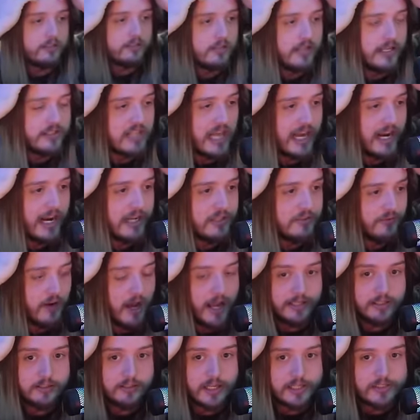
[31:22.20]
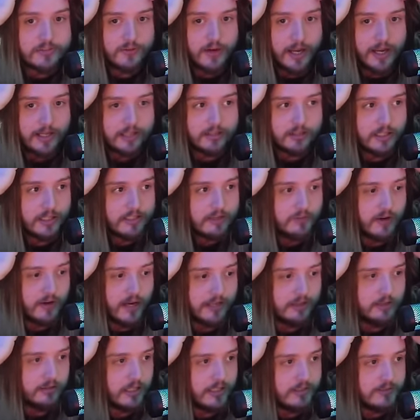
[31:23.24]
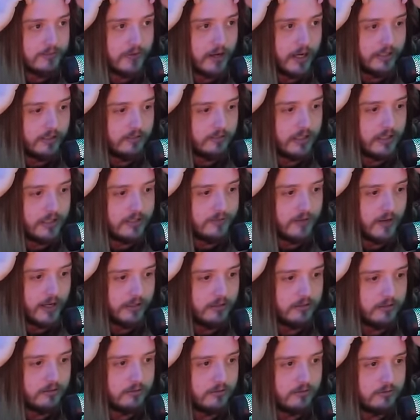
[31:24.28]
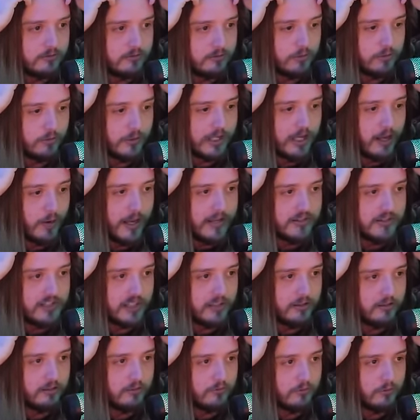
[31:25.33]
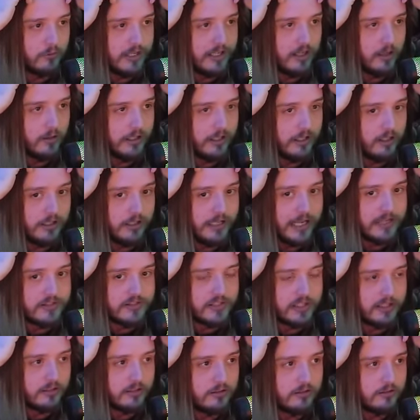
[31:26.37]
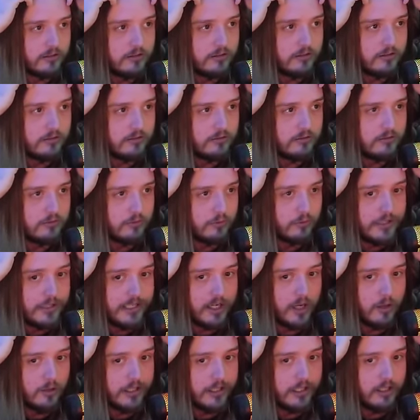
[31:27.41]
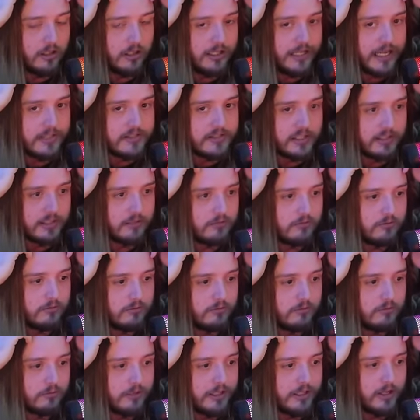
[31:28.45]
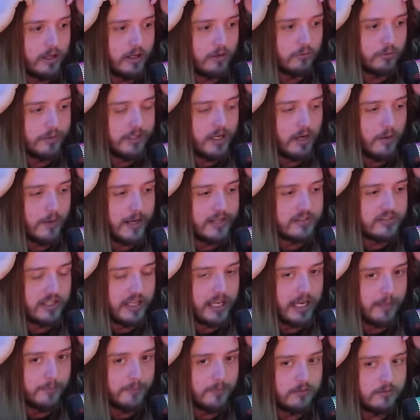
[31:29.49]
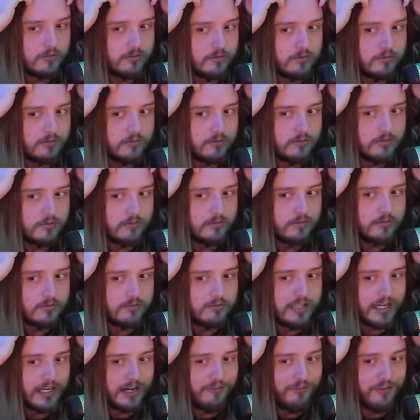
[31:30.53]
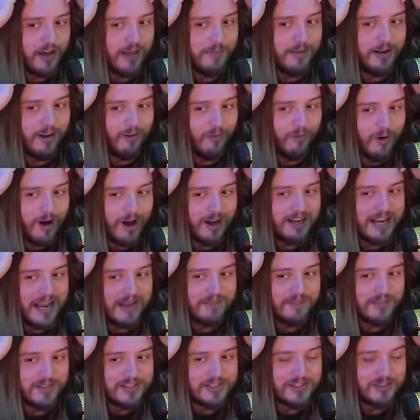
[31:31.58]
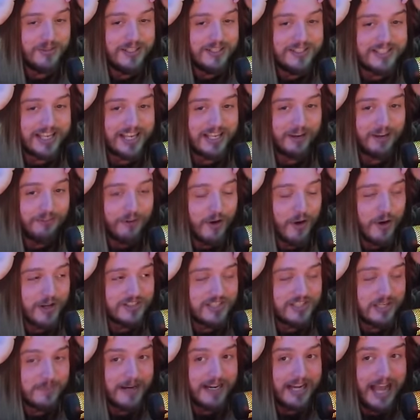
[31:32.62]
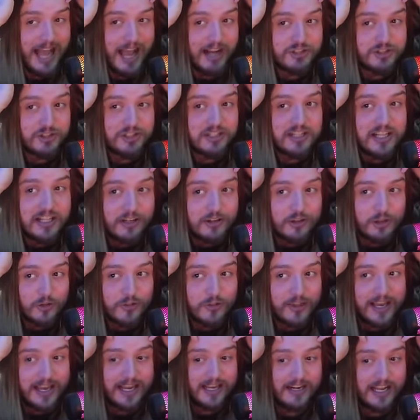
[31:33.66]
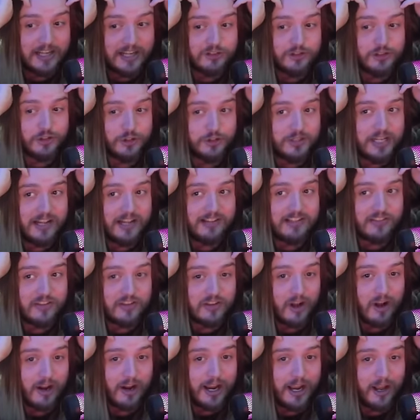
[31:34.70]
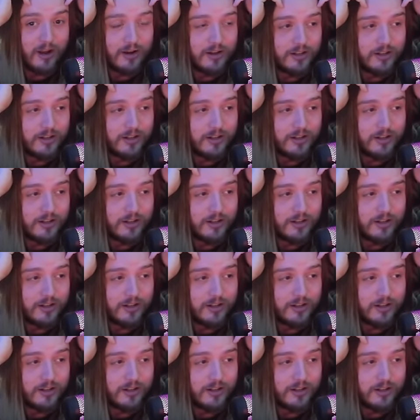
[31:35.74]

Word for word: It's it's fine. It's fine. It's fine. It's fine. It's fine. Reno ends it. Reno literally ends it. Reno literally ends it. Reno Reno ends the game. Take a five minute walk after this to reset your focus. I might actually need to do that, and I do need to take the dog out.